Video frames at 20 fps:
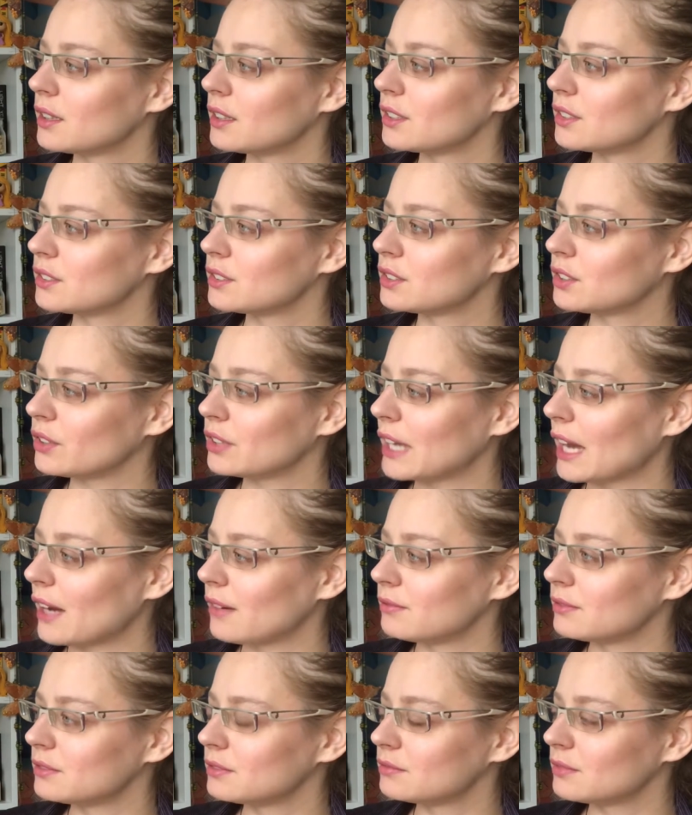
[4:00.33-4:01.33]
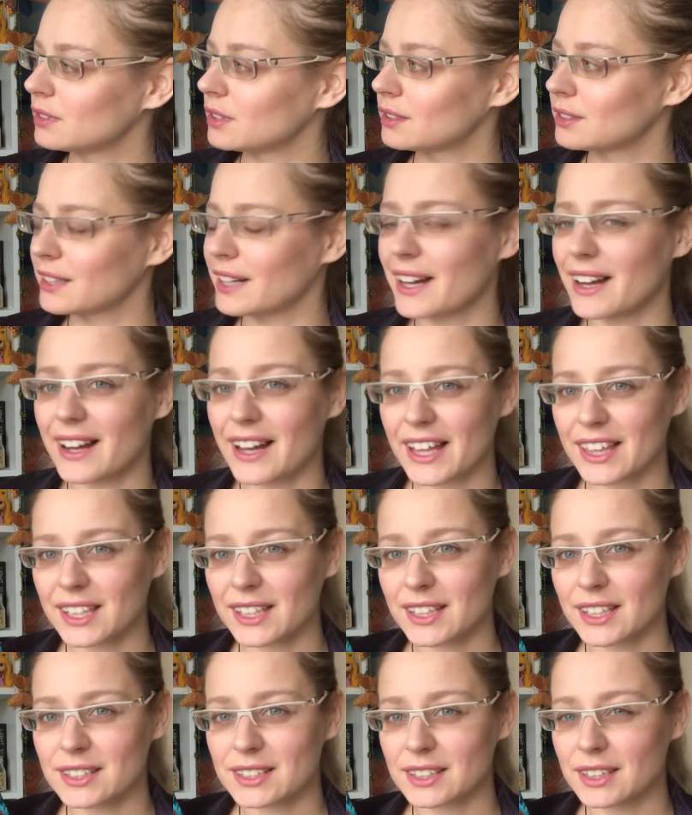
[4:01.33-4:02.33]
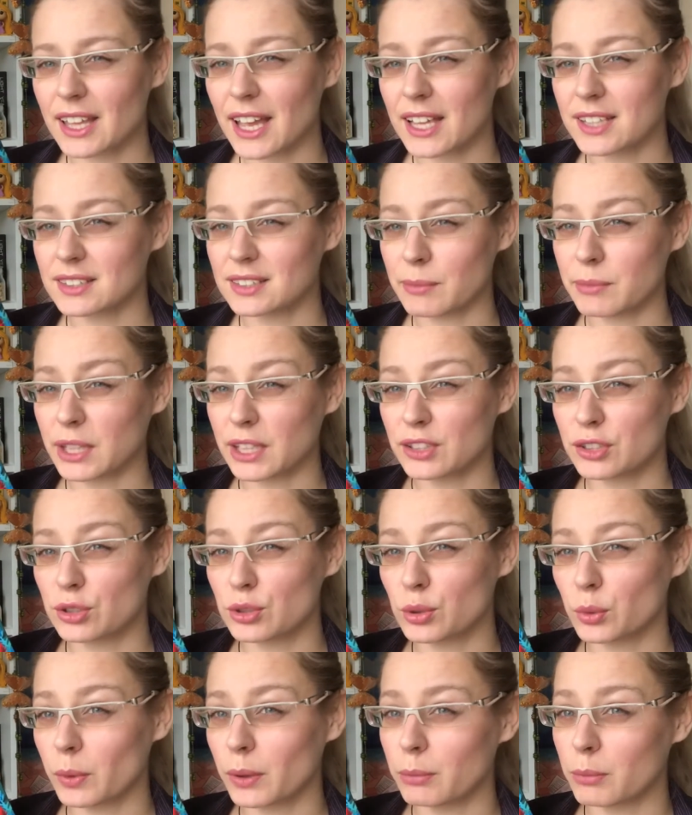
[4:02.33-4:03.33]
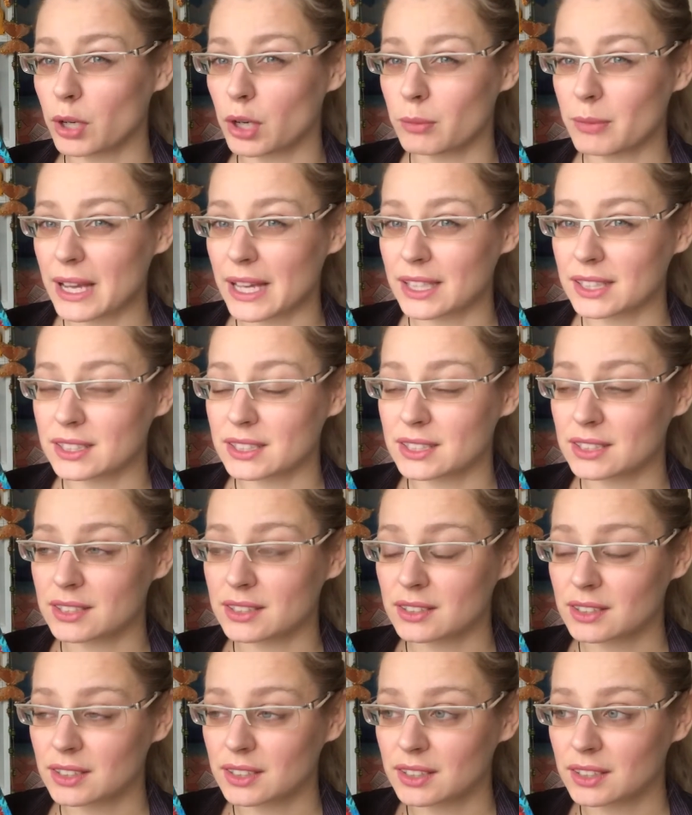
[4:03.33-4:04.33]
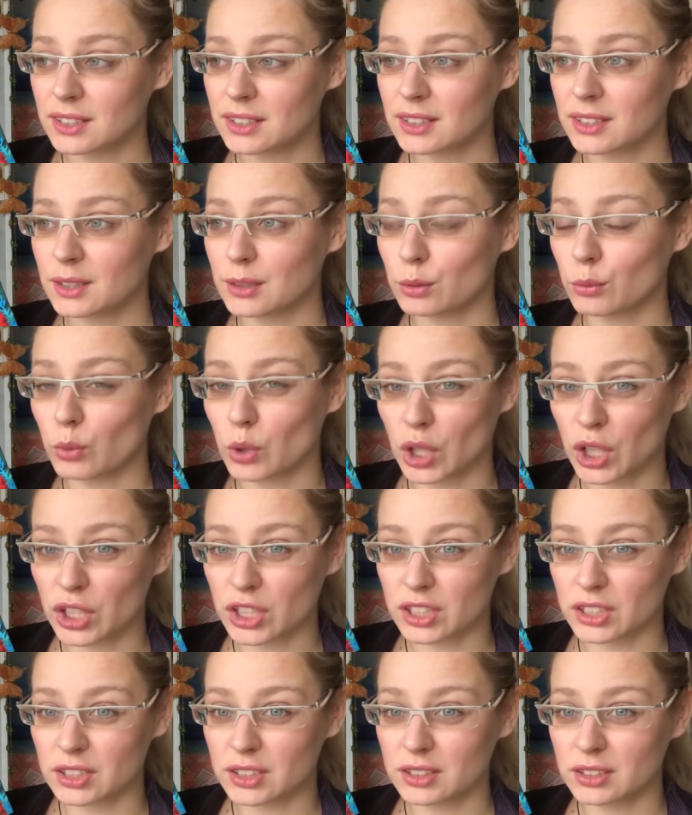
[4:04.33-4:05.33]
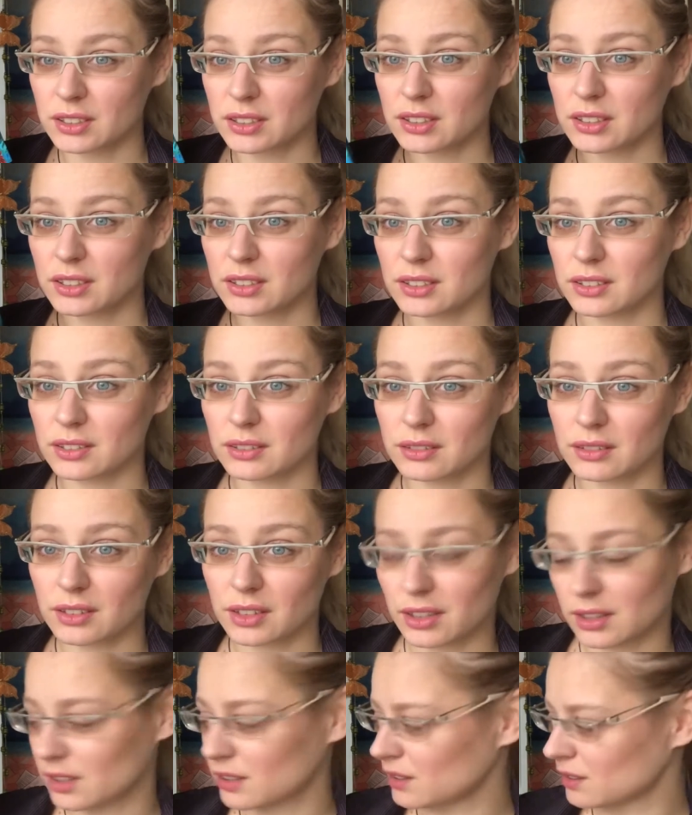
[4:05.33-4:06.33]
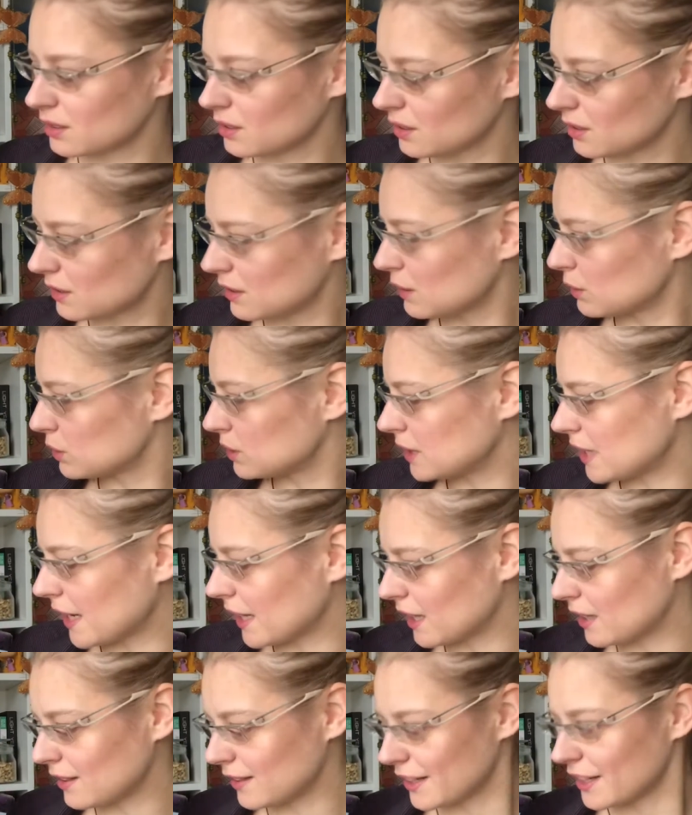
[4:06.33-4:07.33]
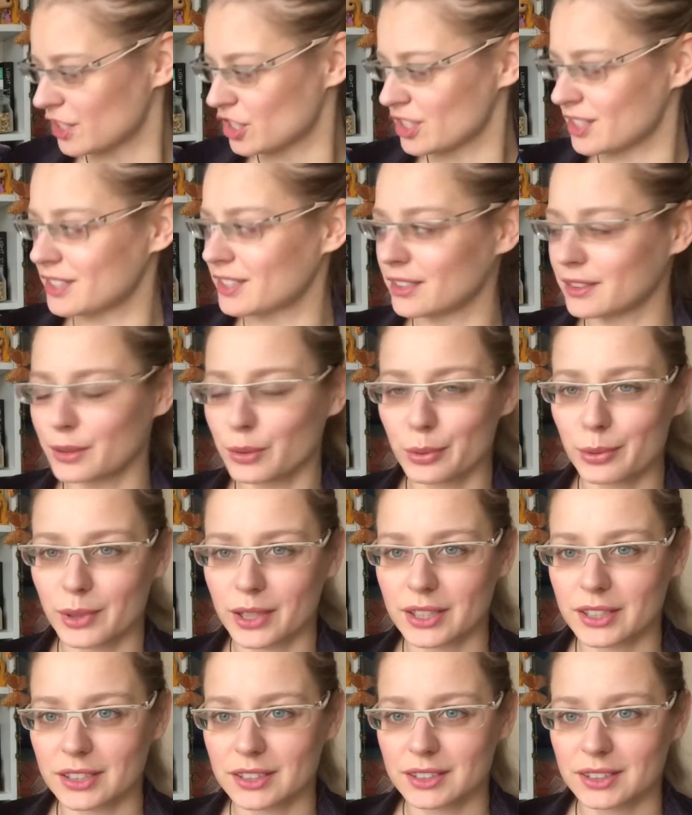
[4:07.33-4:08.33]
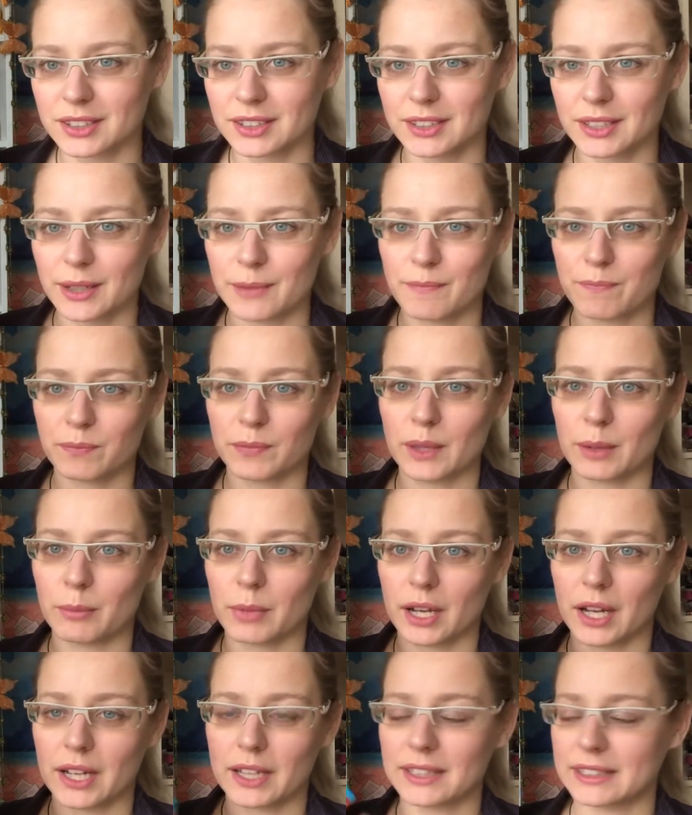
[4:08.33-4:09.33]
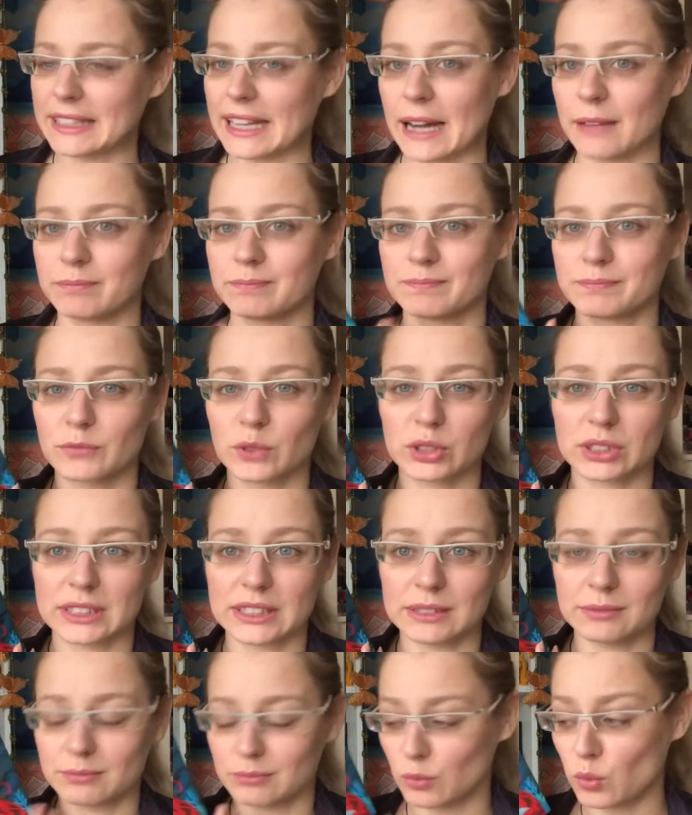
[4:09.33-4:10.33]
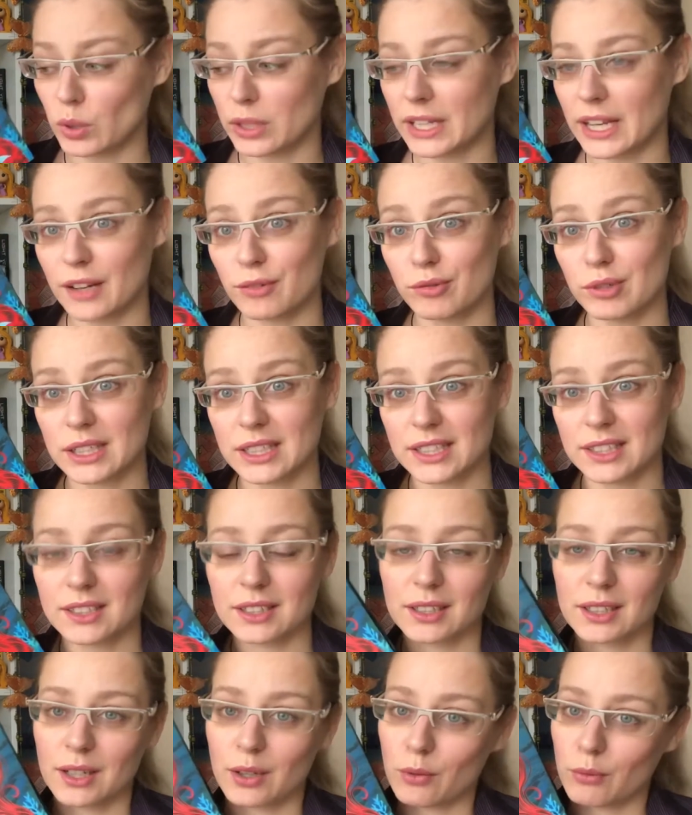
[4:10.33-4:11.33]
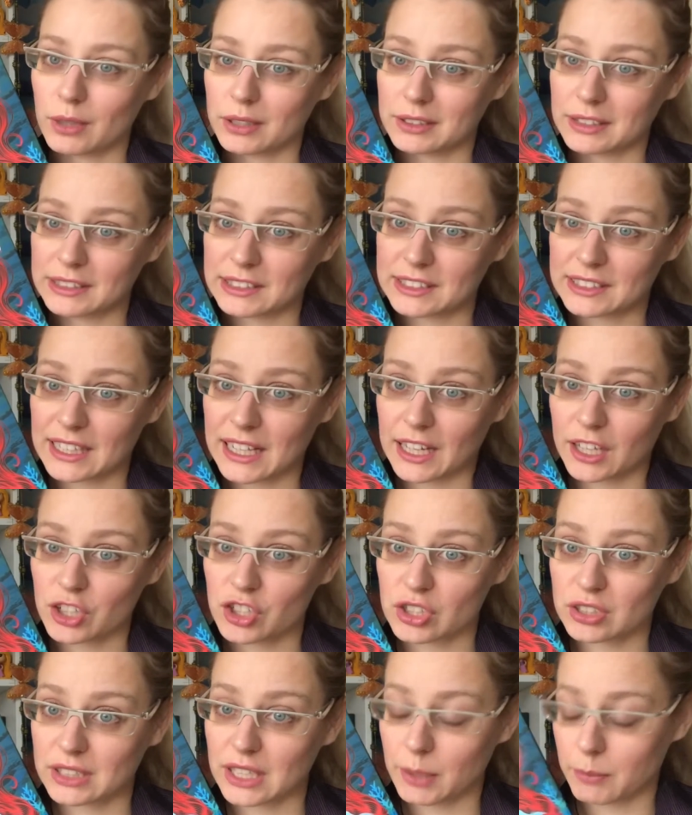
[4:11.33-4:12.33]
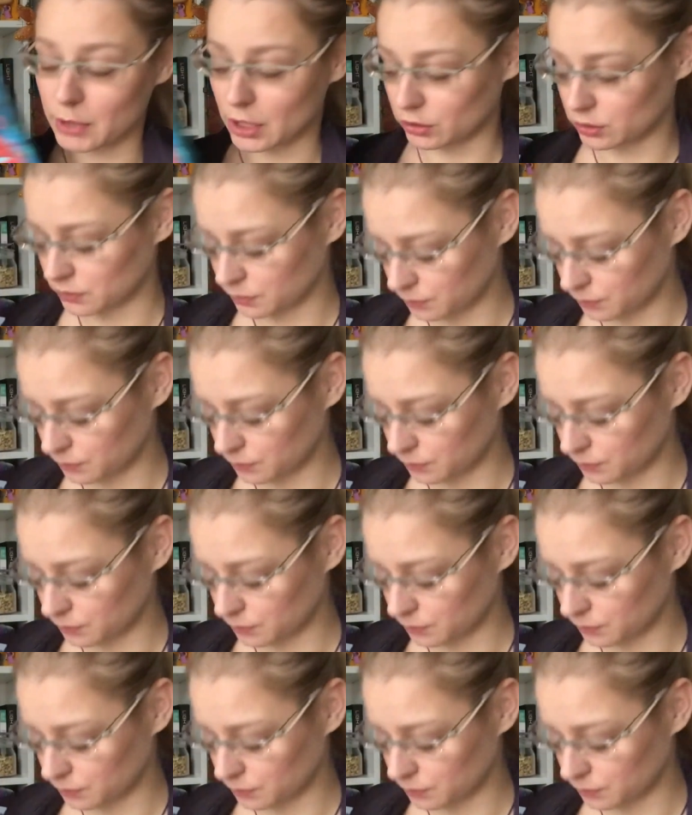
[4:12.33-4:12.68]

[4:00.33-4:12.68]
So yeah, I think it has something to do with mermaids, water. It looks like it, like she's underwater. But yeah, we'll see when I read it what it's actually about.